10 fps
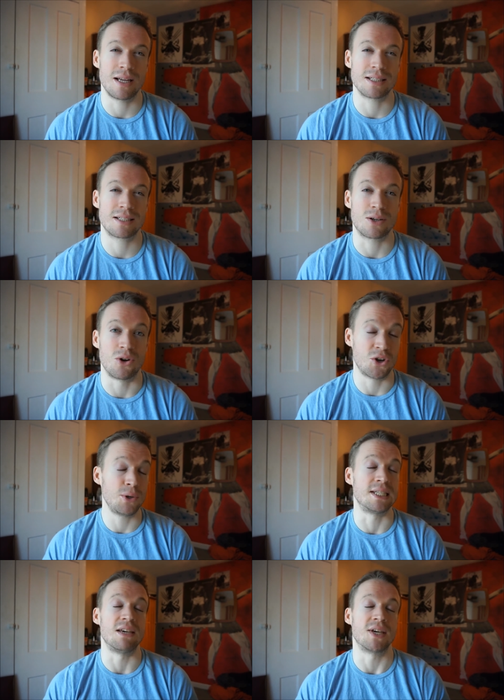it's got
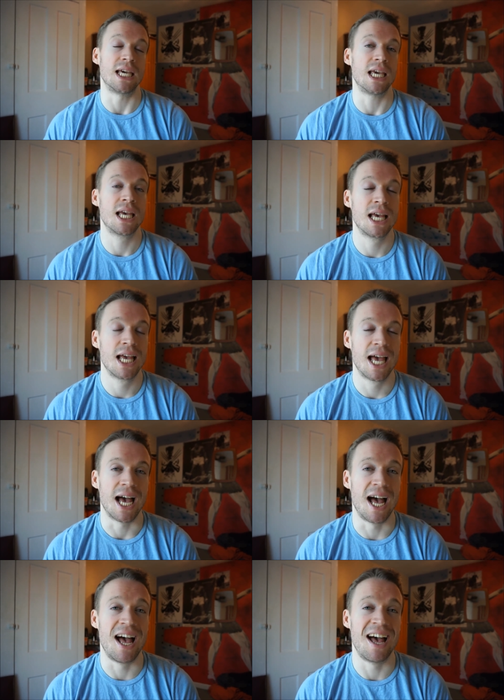no T V
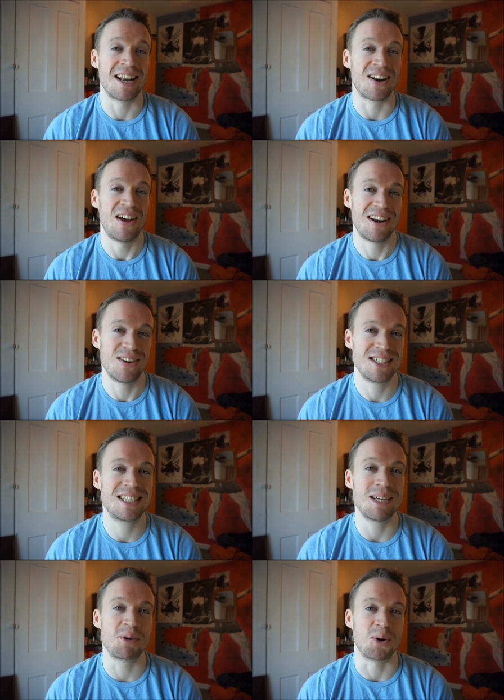and like loads of
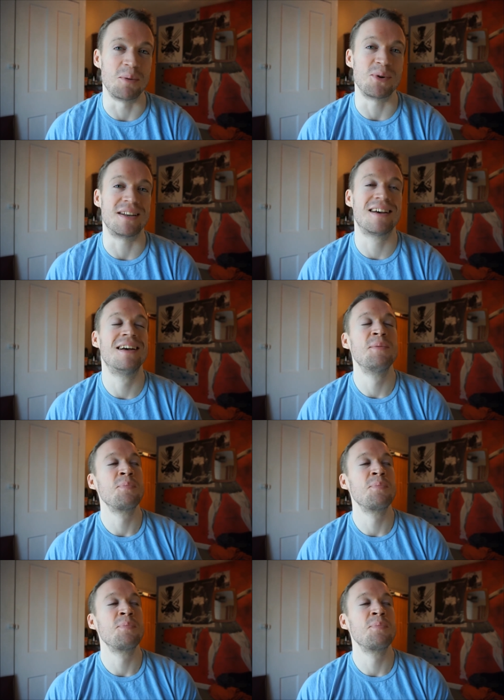gym equipment,